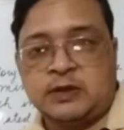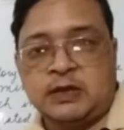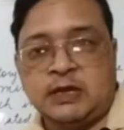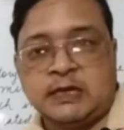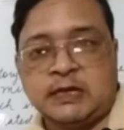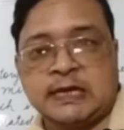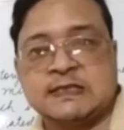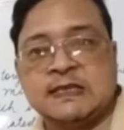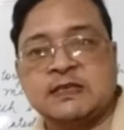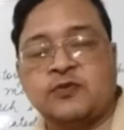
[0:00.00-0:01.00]
that
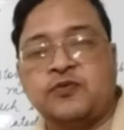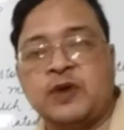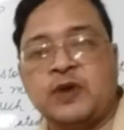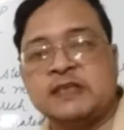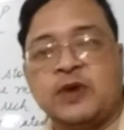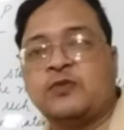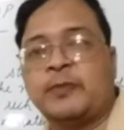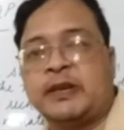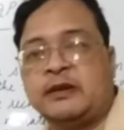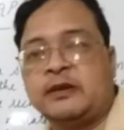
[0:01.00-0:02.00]
she is the first
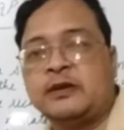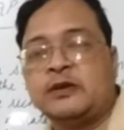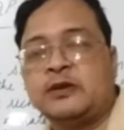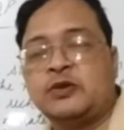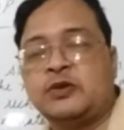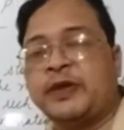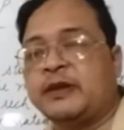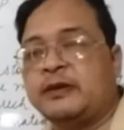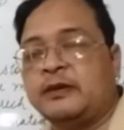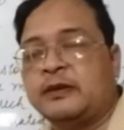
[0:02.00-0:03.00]
woman to win